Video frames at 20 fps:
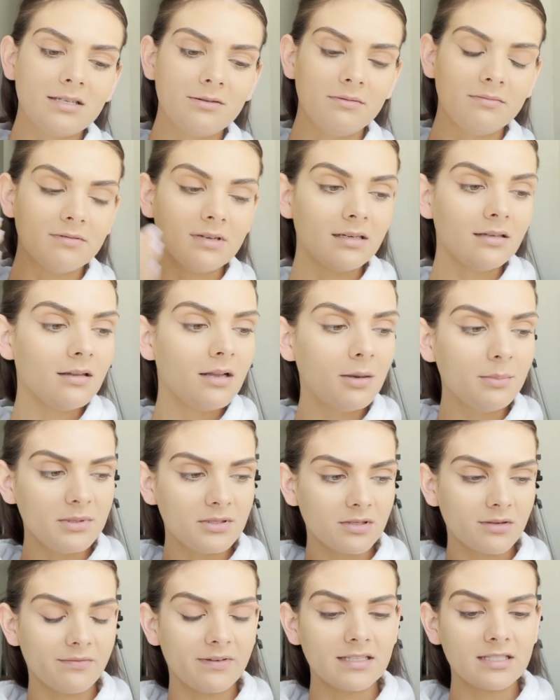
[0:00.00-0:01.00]
We've done a lot of
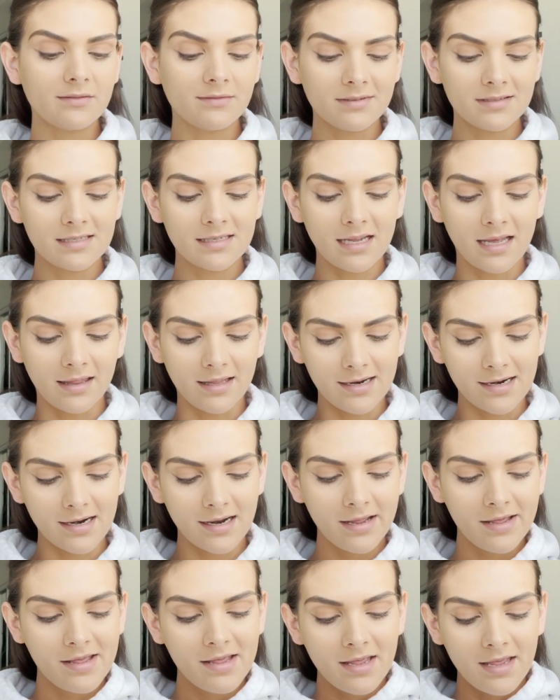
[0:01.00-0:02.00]
music festivals together,
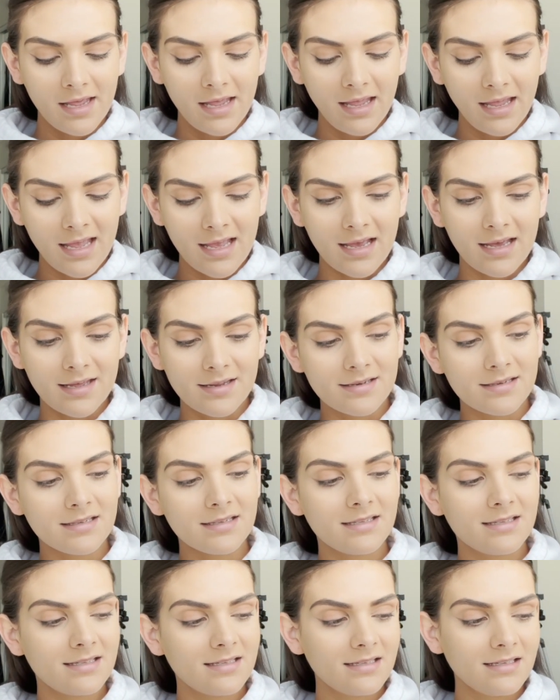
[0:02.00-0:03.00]

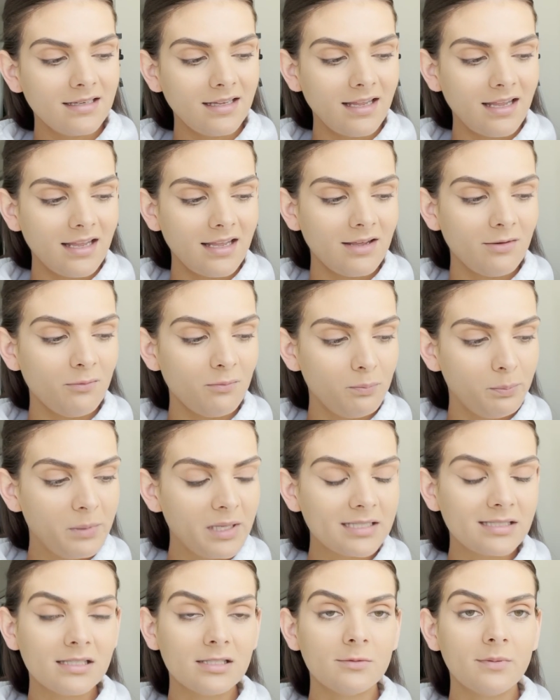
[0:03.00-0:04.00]
and
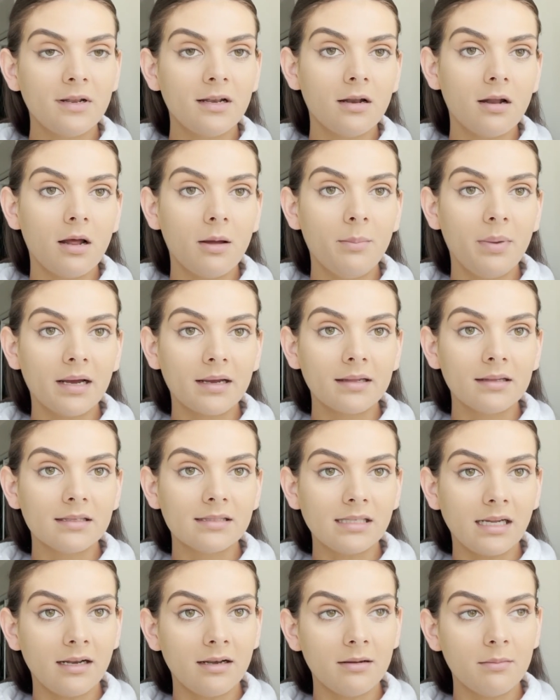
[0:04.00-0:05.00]
this has been a bucket list
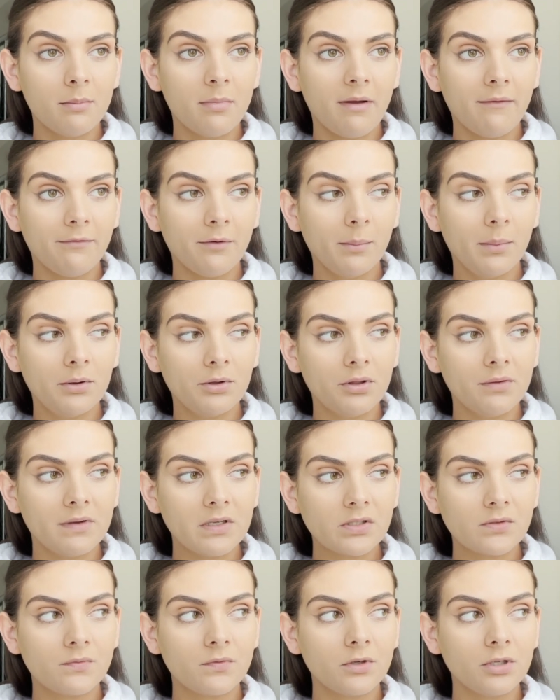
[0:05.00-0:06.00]
item for both of
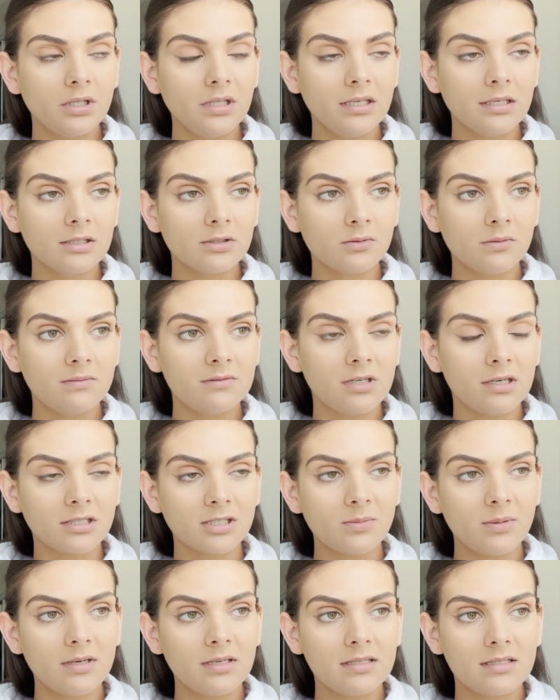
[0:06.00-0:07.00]
us for years. We've talked
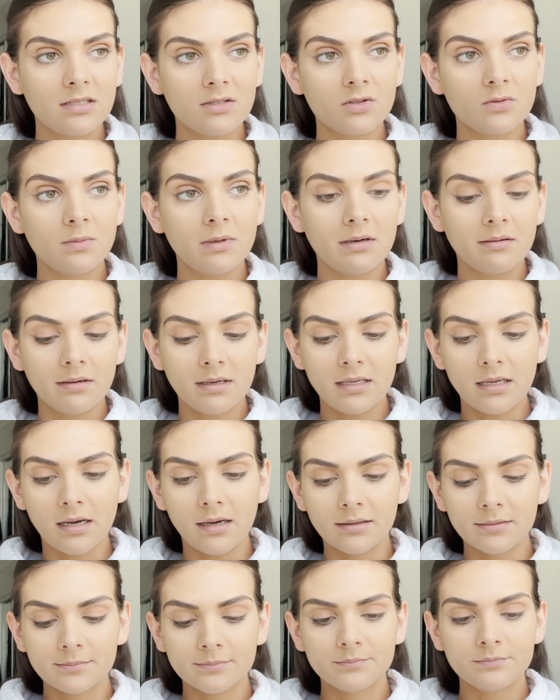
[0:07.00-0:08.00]
about it since we were
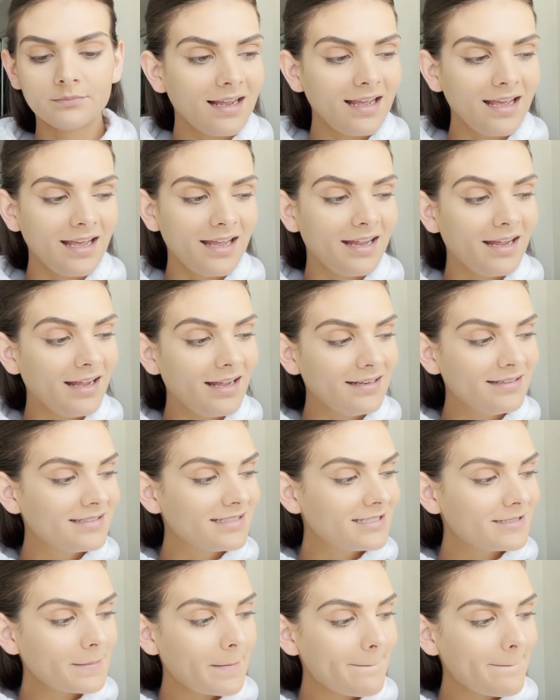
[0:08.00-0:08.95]
young, and